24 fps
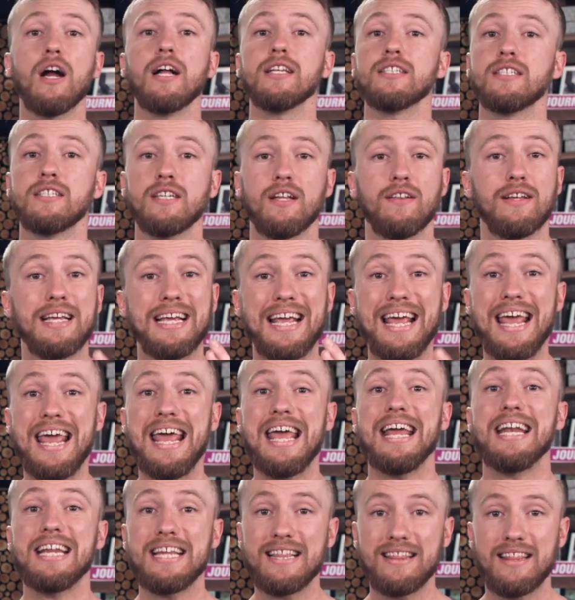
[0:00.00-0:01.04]
not selling
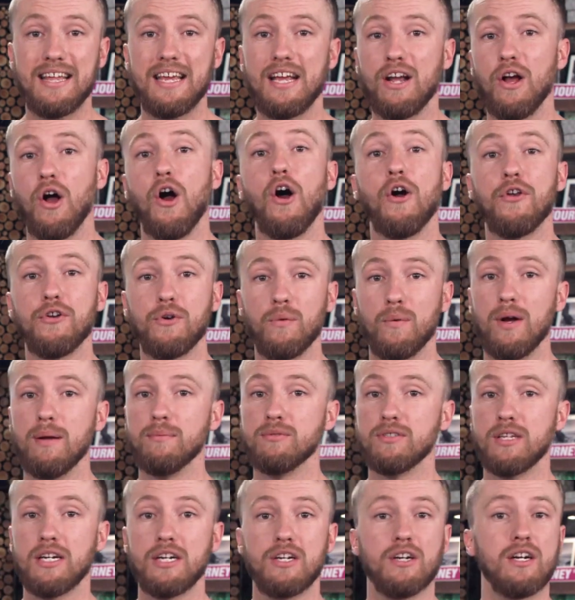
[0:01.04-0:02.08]
anything on your
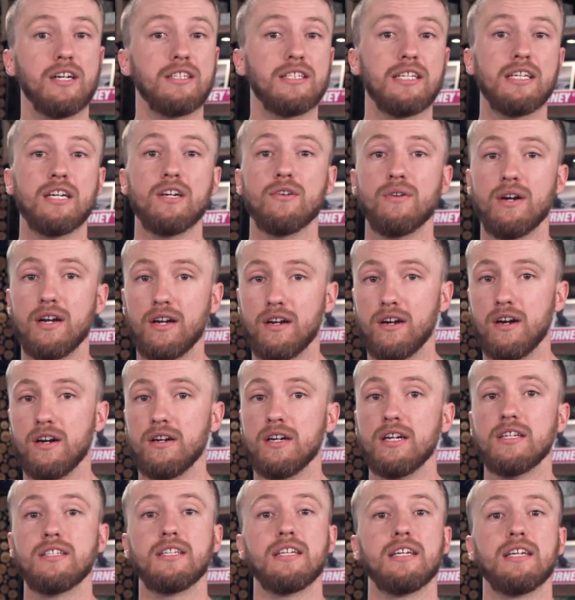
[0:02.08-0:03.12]
website, you're not taking credit card,
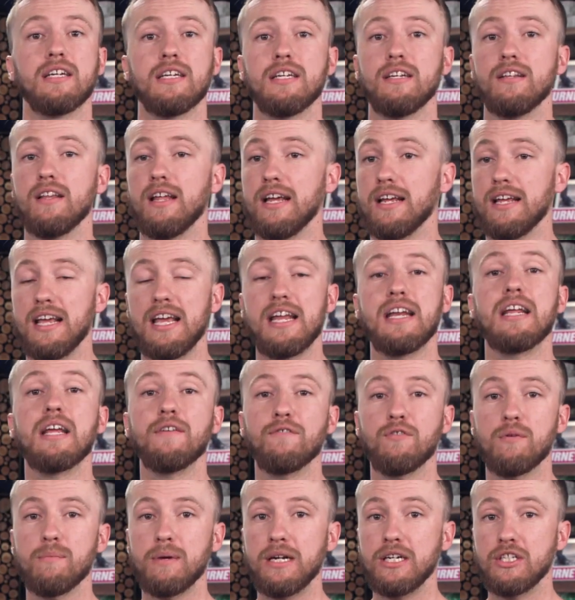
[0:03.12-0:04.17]
you're not taking like any
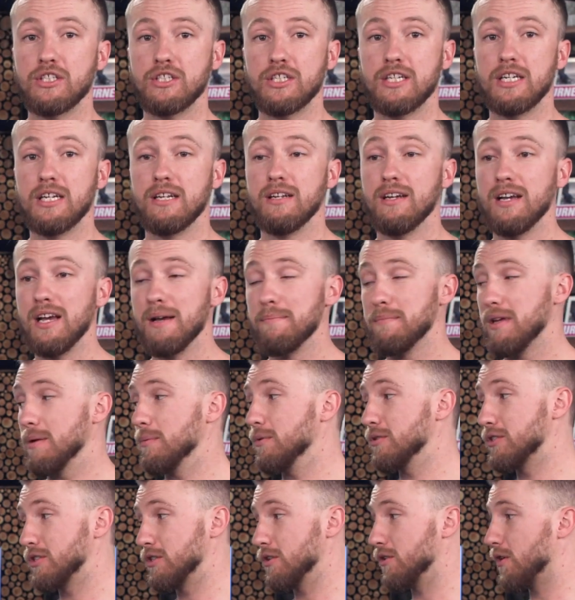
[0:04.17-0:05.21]
information,
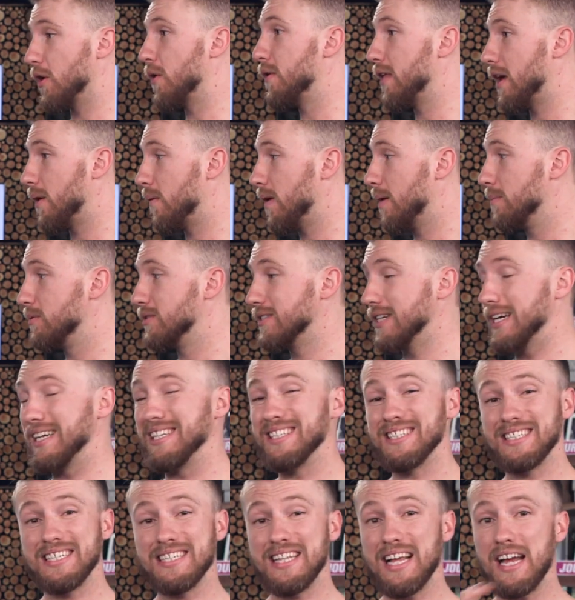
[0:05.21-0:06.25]
people still go to that website,
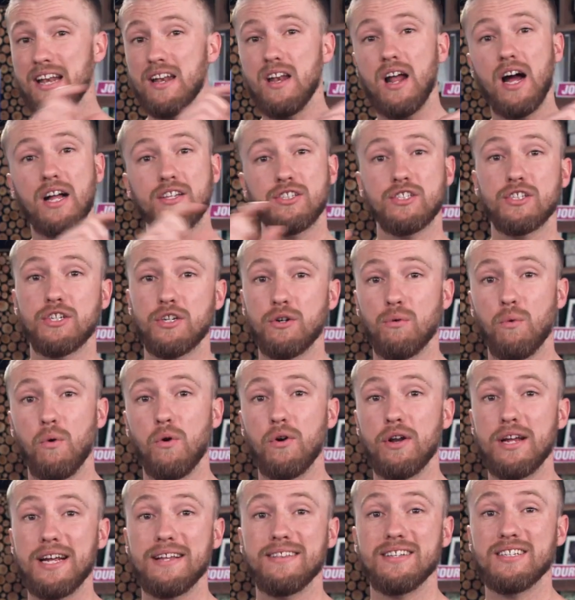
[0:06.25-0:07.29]
see that not secure
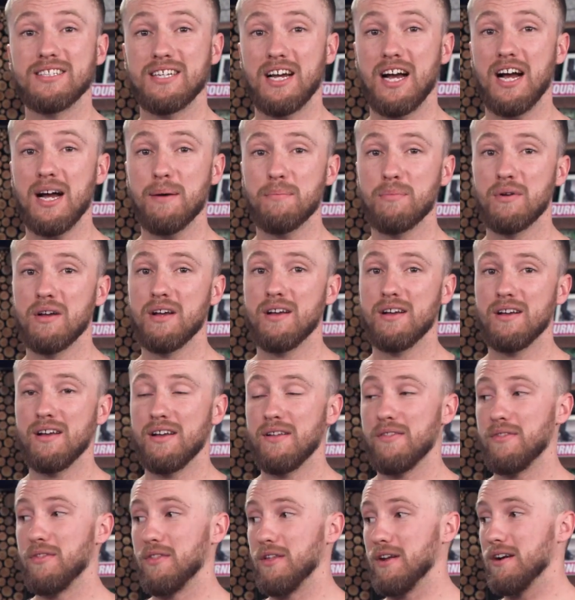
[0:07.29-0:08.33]
warning at the top,
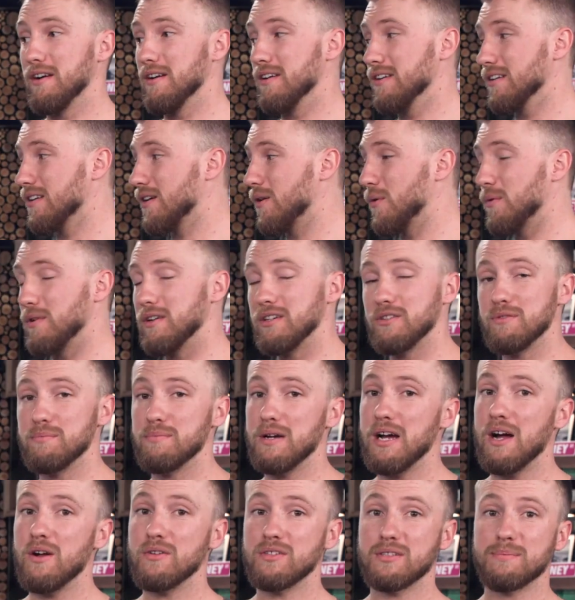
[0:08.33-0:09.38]
they're going to
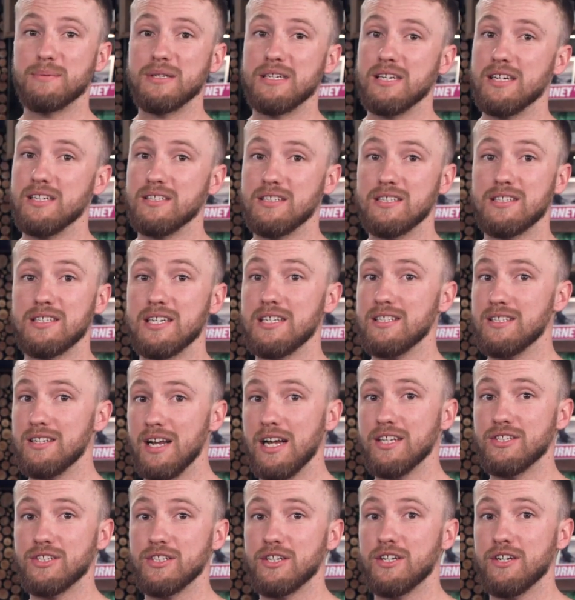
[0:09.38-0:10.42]
bounce because it says
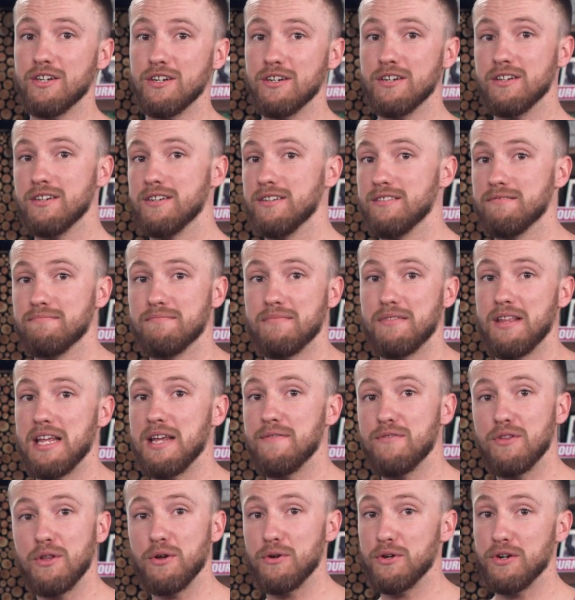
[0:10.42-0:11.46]
not secure,
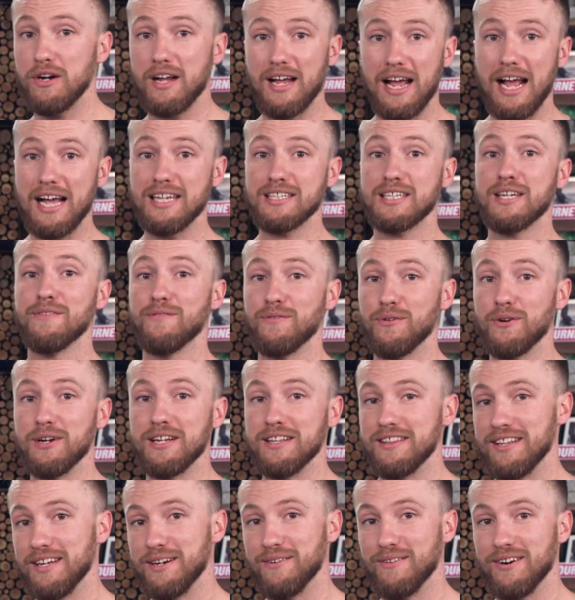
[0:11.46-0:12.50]
even though you're not asking for
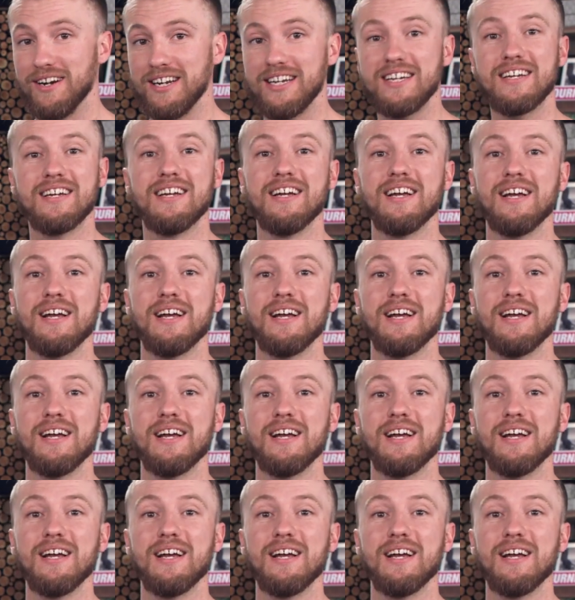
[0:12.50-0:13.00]
anything, right?